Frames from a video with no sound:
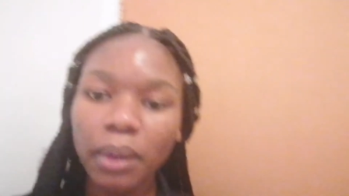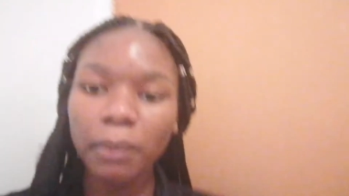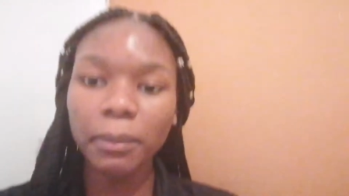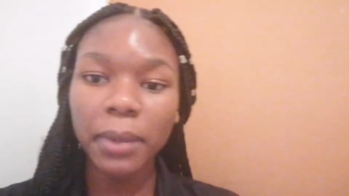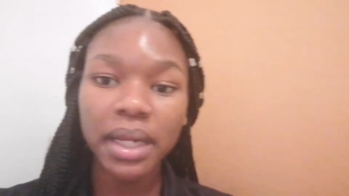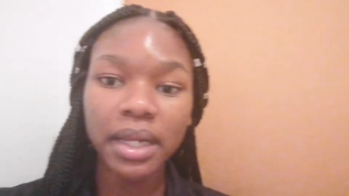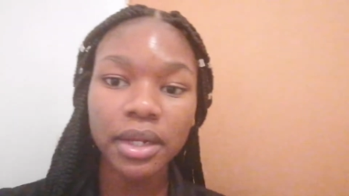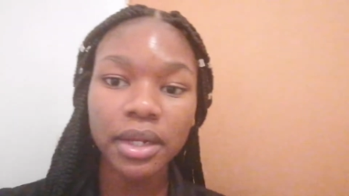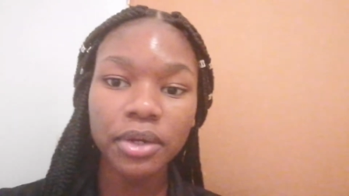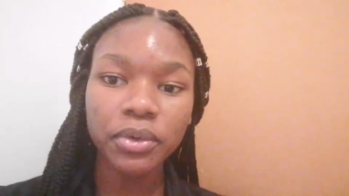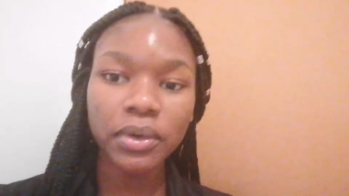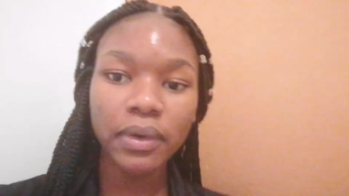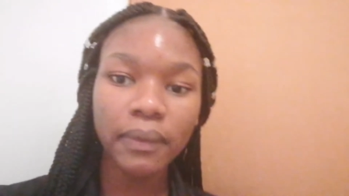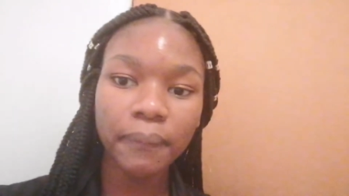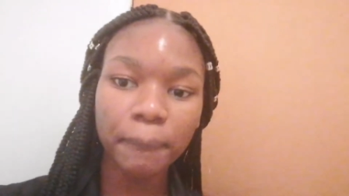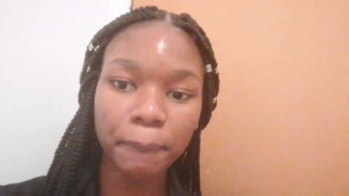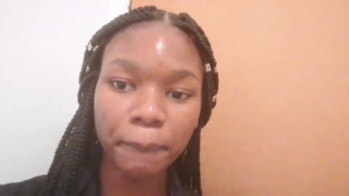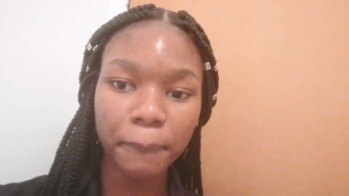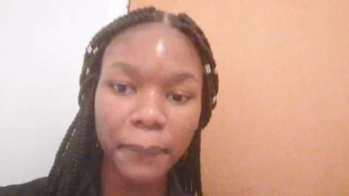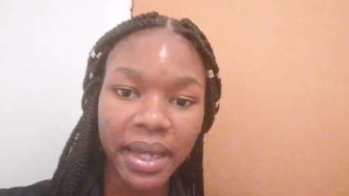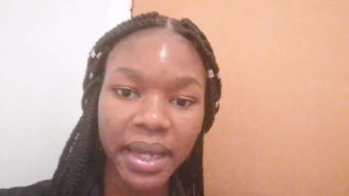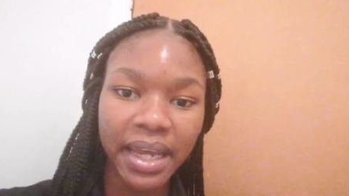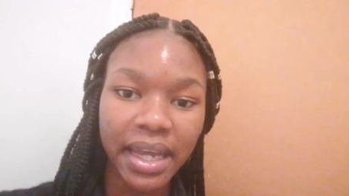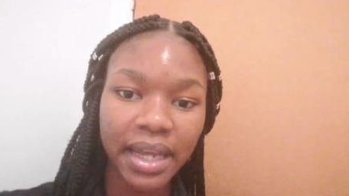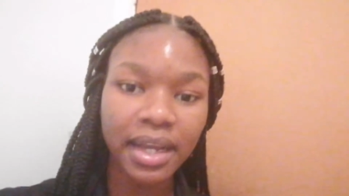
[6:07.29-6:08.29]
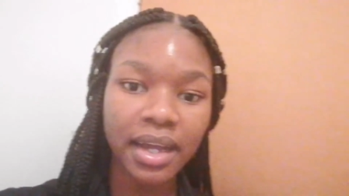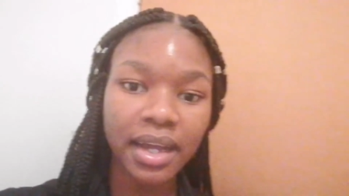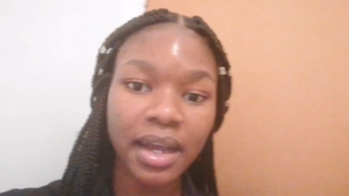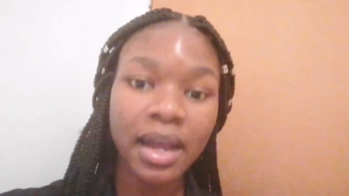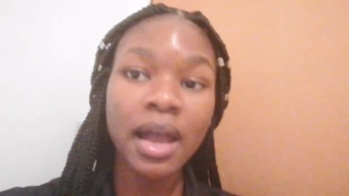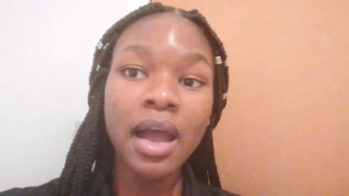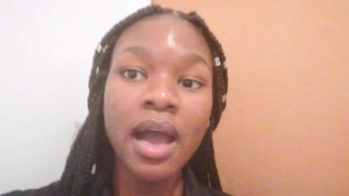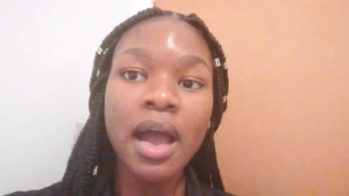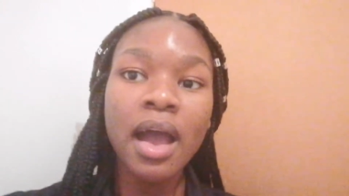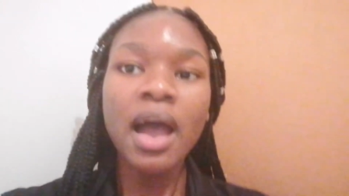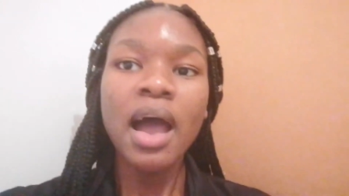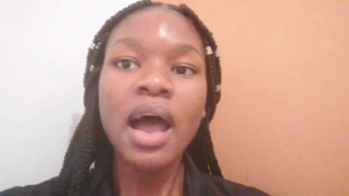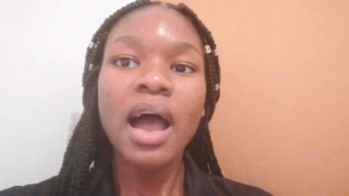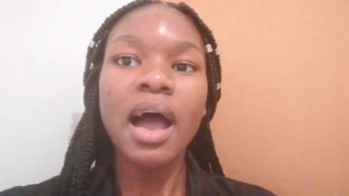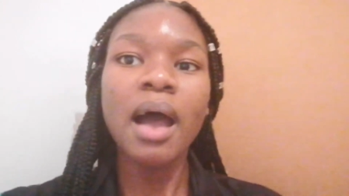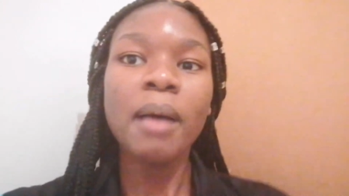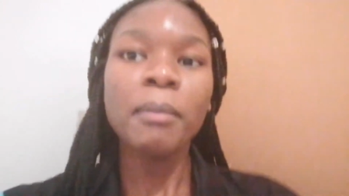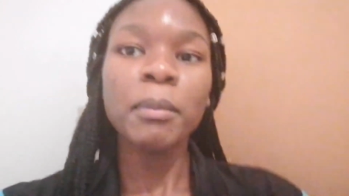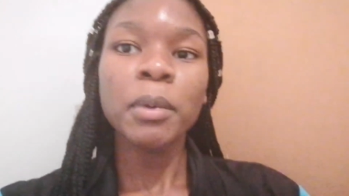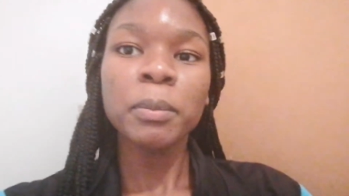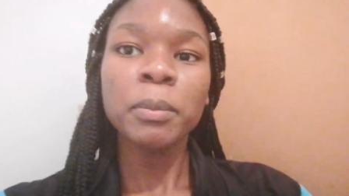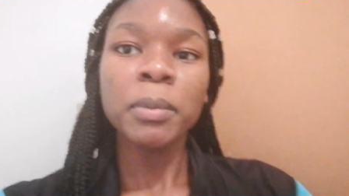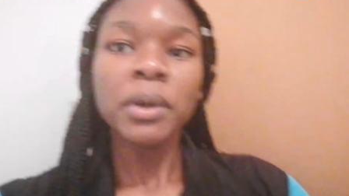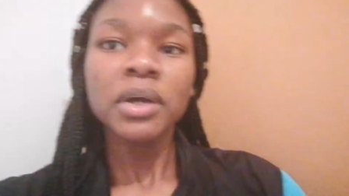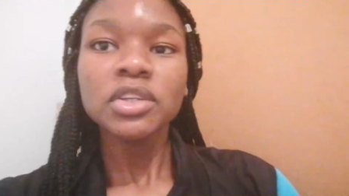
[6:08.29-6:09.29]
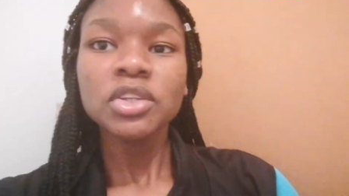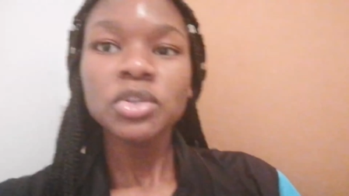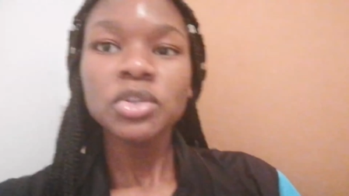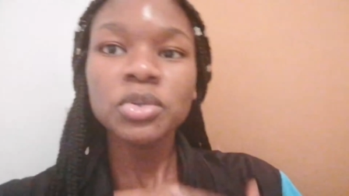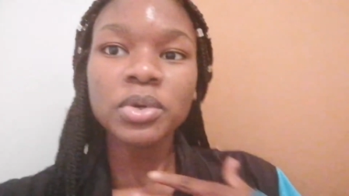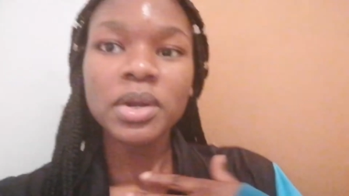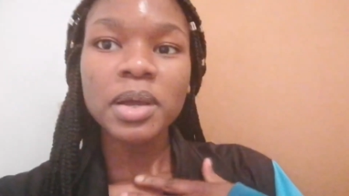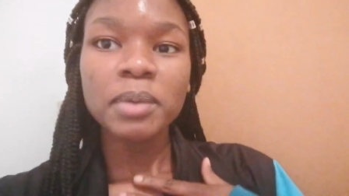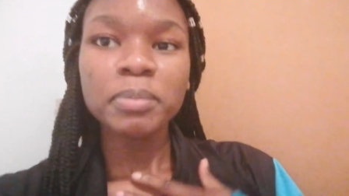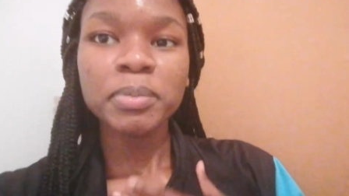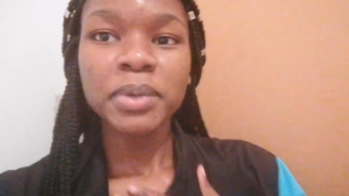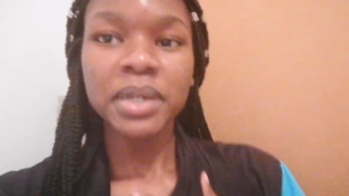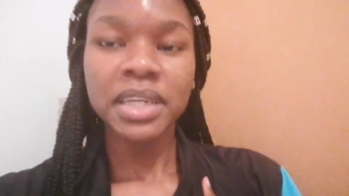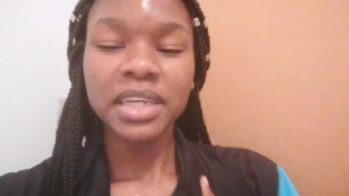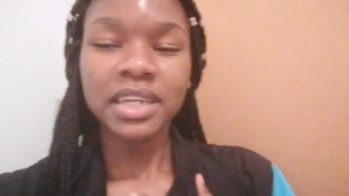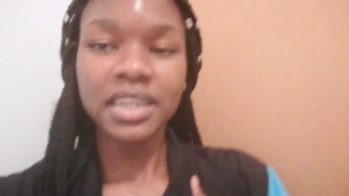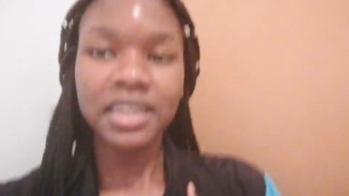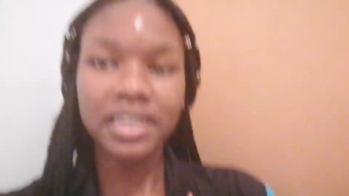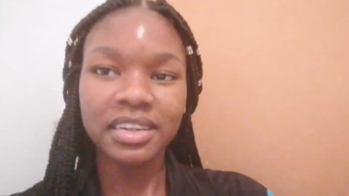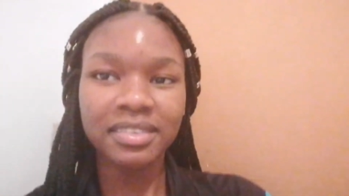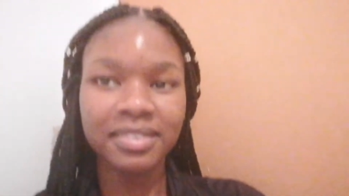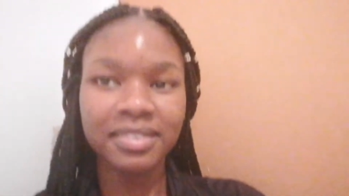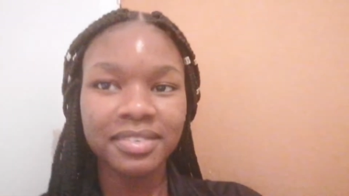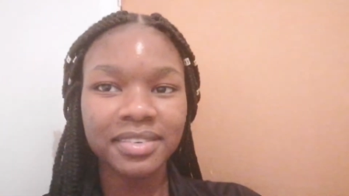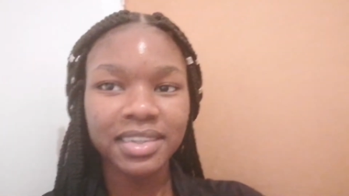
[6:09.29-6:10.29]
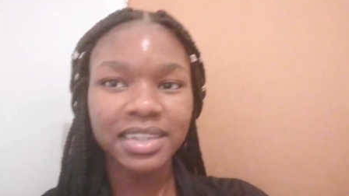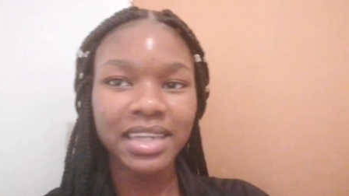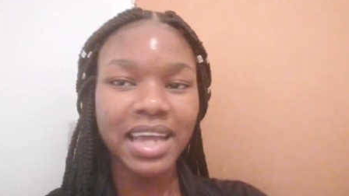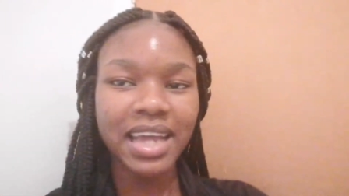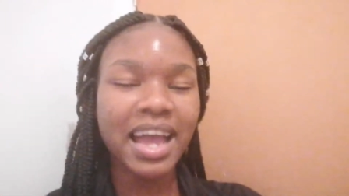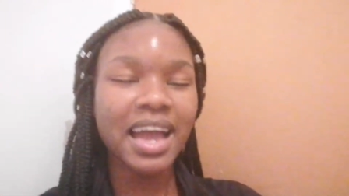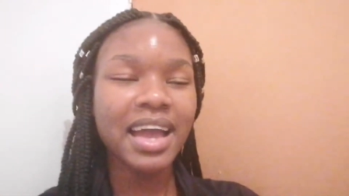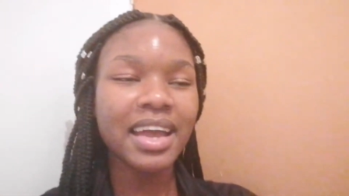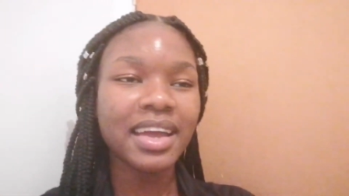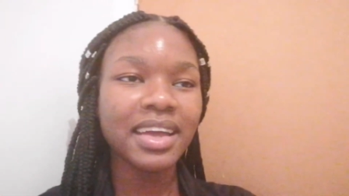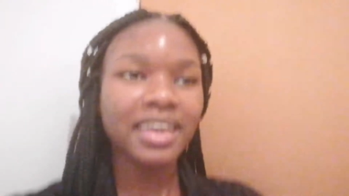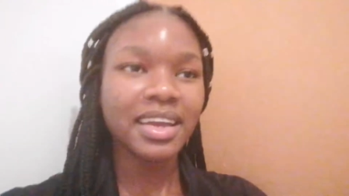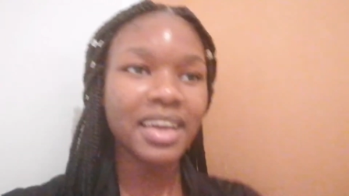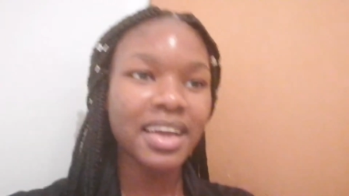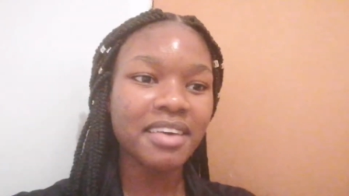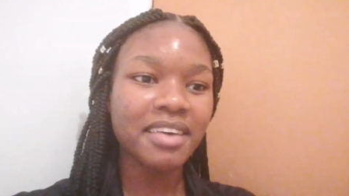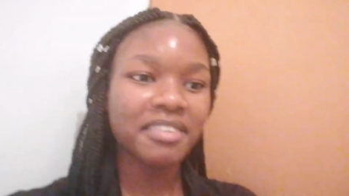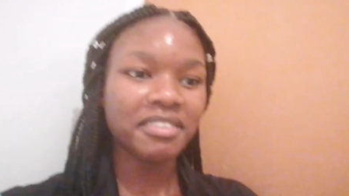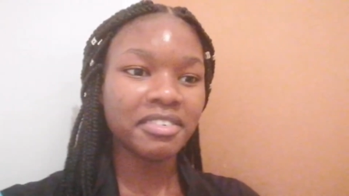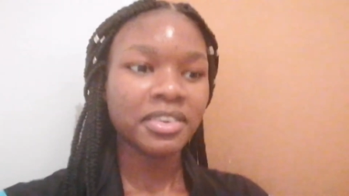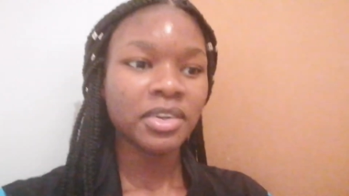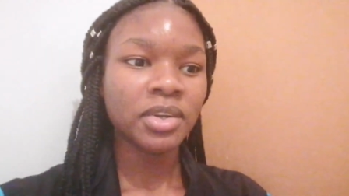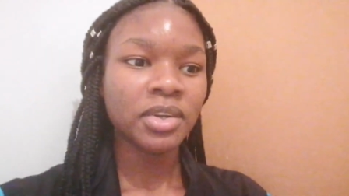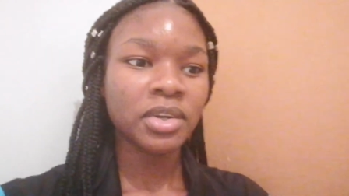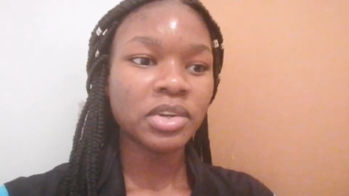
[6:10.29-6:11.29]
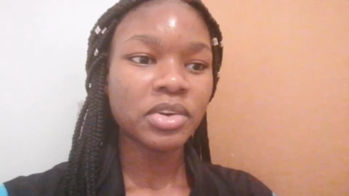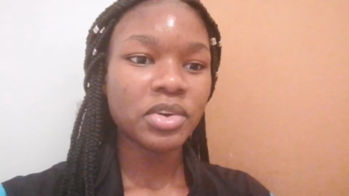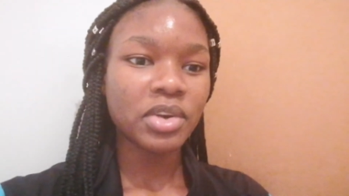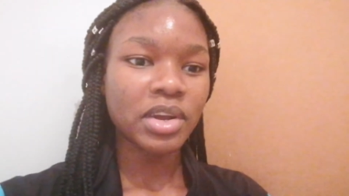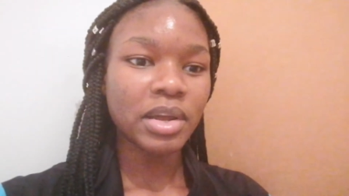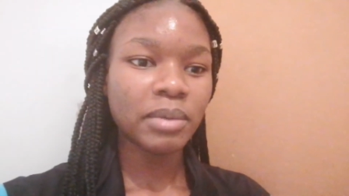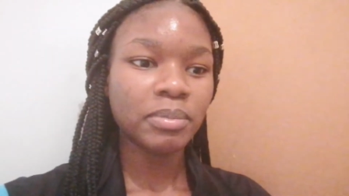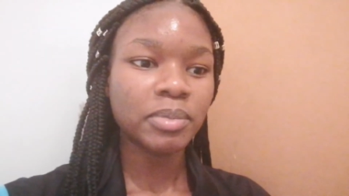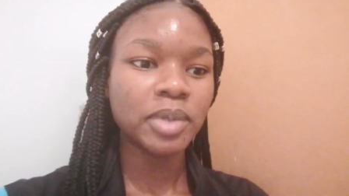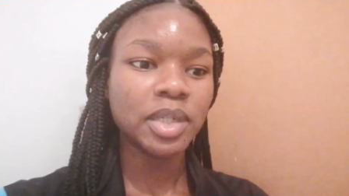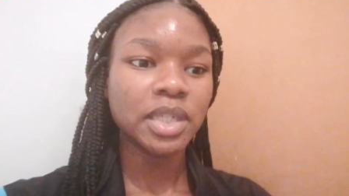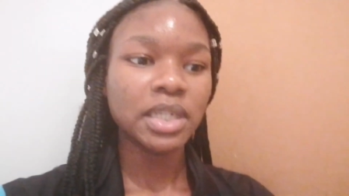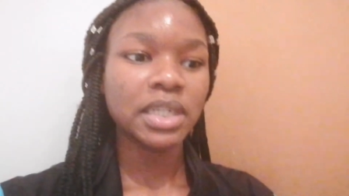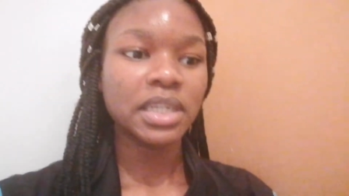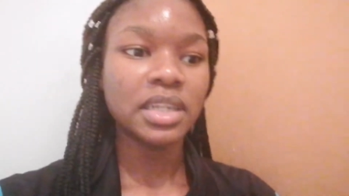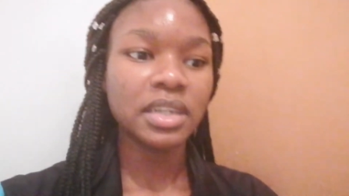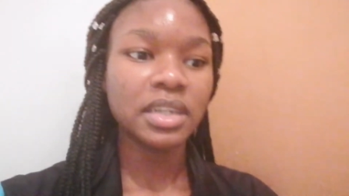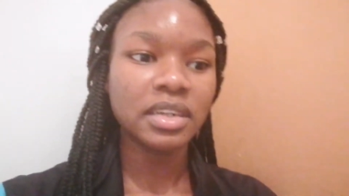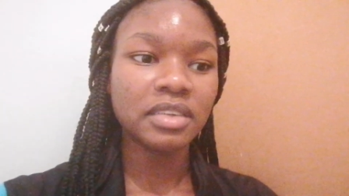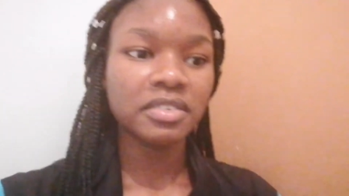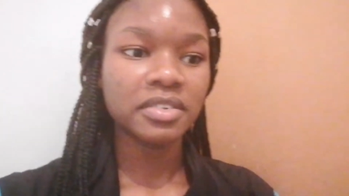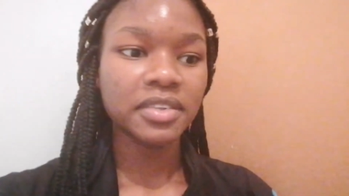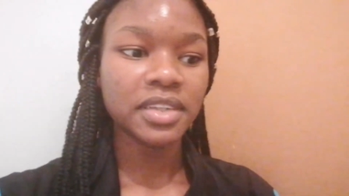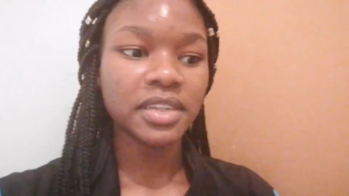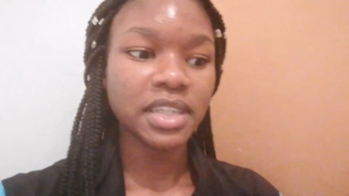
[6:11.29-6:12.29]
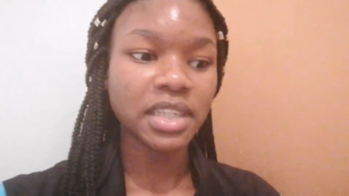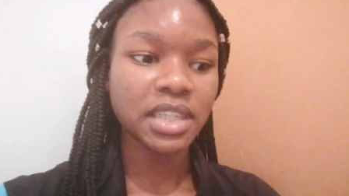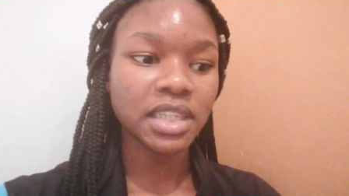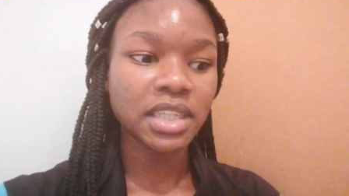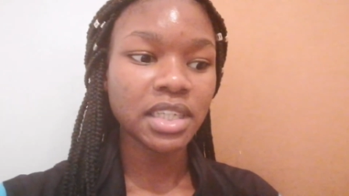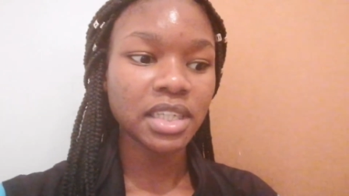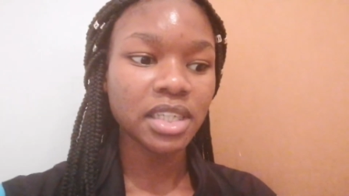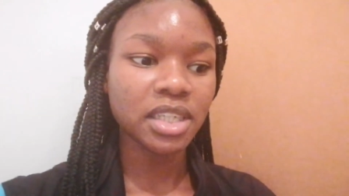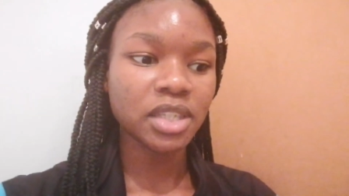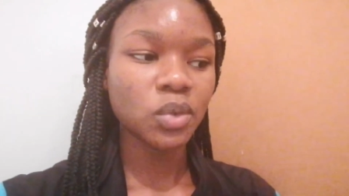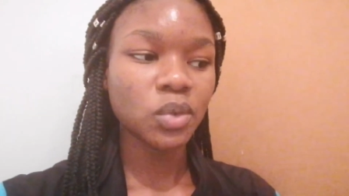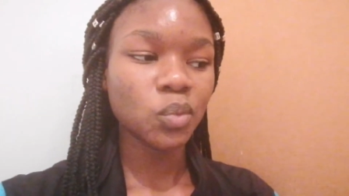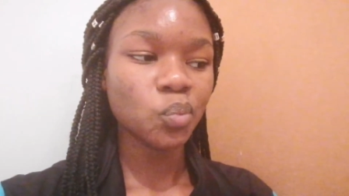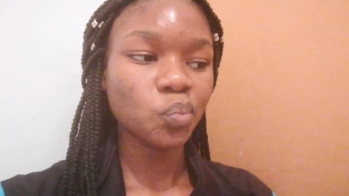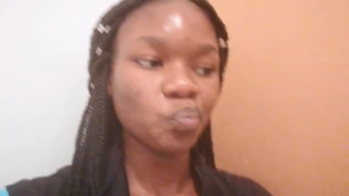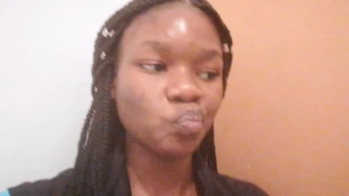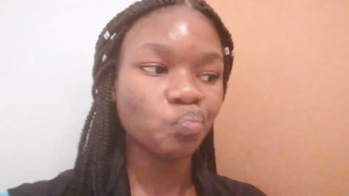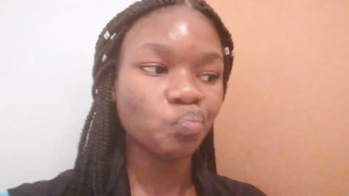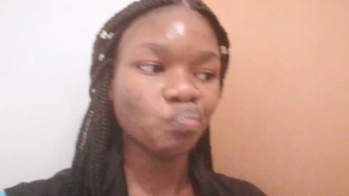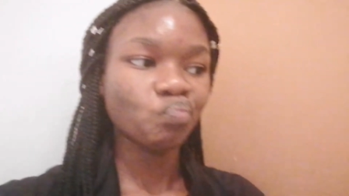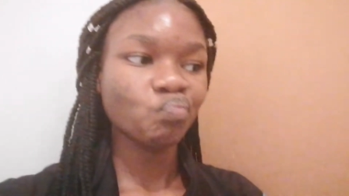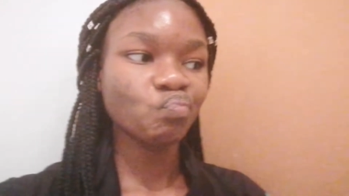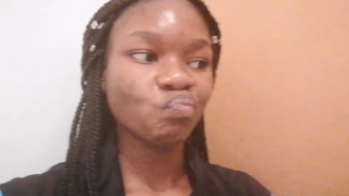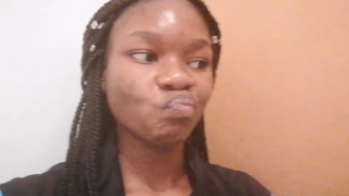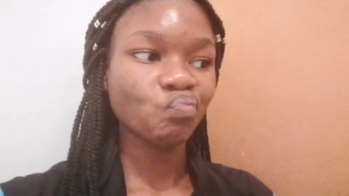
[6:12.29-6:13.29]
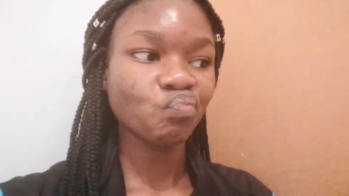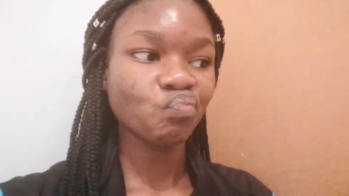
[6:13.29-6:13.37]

But anyway, I'm back. I'm about to wrap a gift. I have not wrapped a gift in